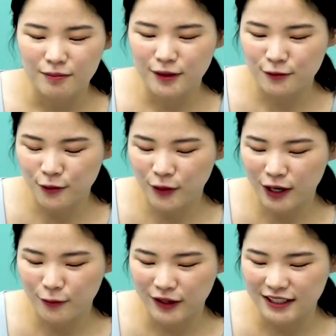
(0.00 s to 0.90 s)

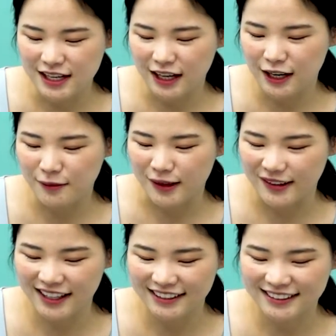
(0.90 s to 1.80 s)
Before we talk about
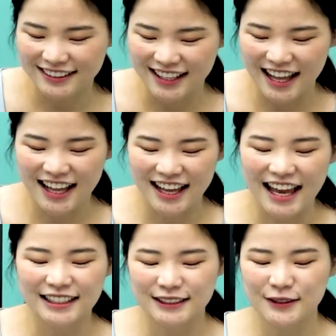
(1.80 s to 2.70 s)
it,
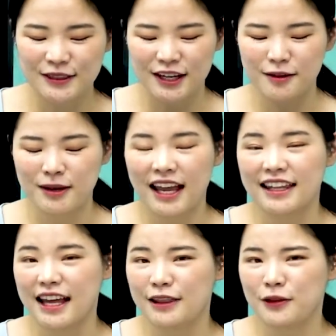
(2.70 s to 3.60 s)
exothermic
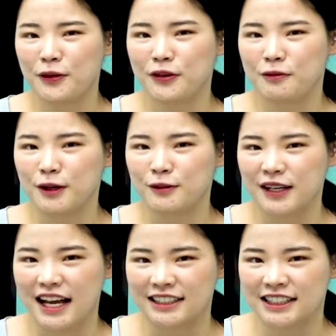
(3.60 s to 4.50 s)
and endothermic
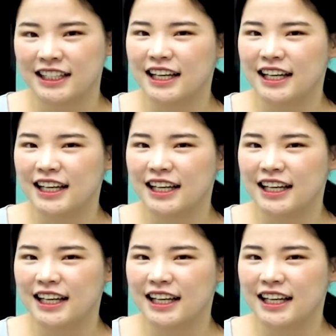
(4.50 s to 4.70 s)
reaction